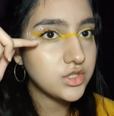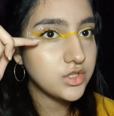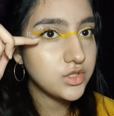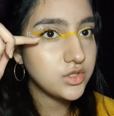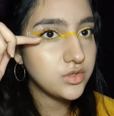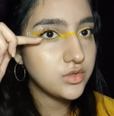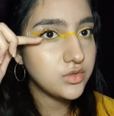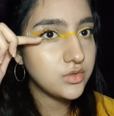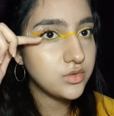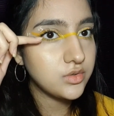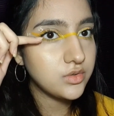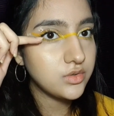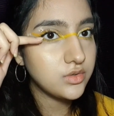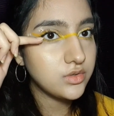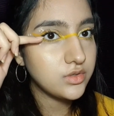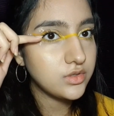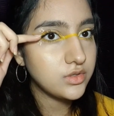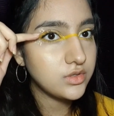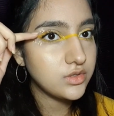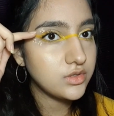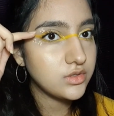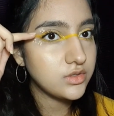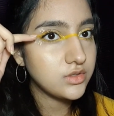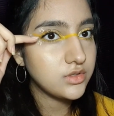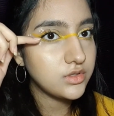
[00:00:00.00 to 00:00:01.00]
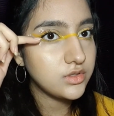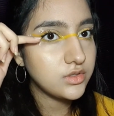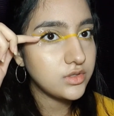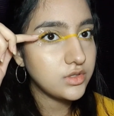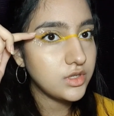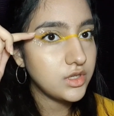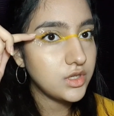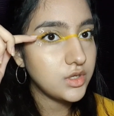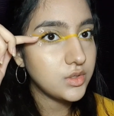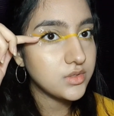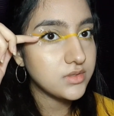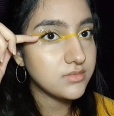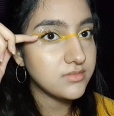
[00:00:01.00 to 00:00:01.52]
to
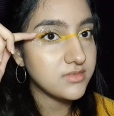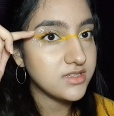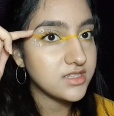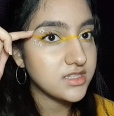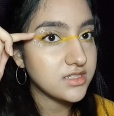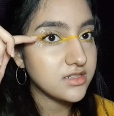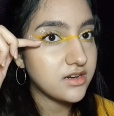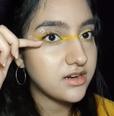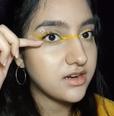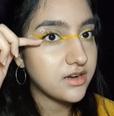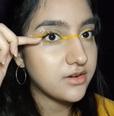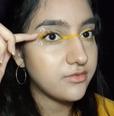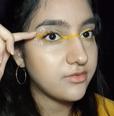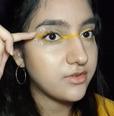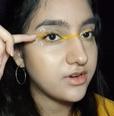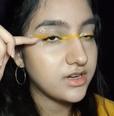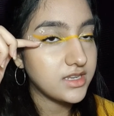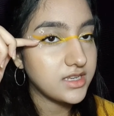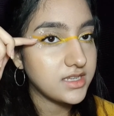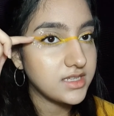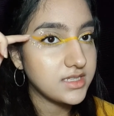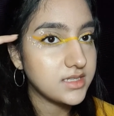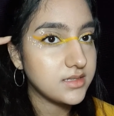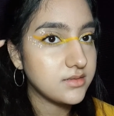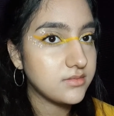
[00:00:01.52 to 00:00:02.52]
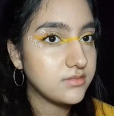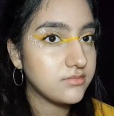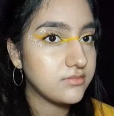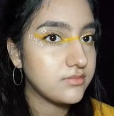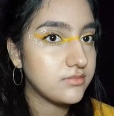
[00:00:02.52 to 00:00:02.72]
use mascara for these